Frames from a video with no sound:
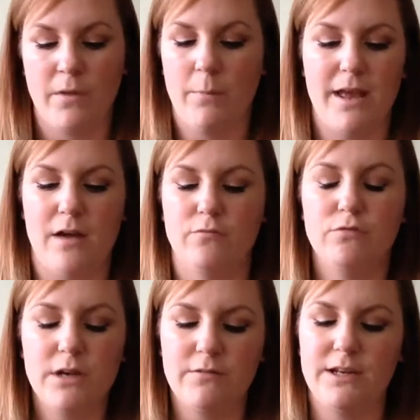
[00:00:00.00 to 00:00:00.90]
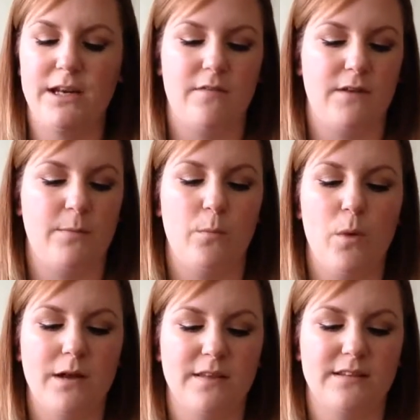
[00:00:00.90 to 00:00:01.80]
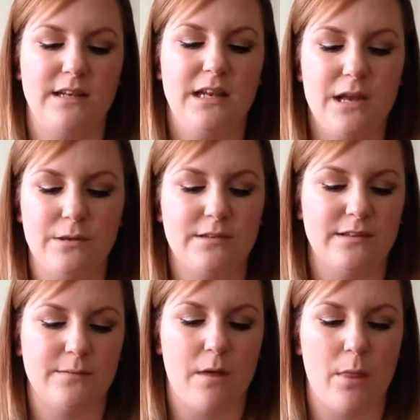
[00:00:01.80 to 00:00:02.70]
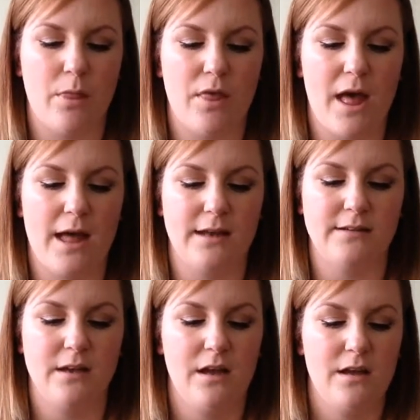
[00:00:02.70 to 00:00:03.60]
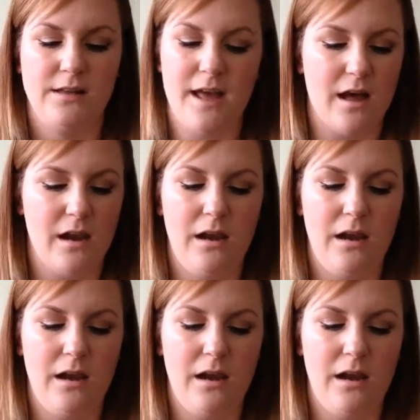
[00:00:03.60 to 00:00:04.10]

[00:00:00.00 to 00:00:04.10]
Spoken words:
But yeah, really, really lovely. Been wearing this loads this month and yeah,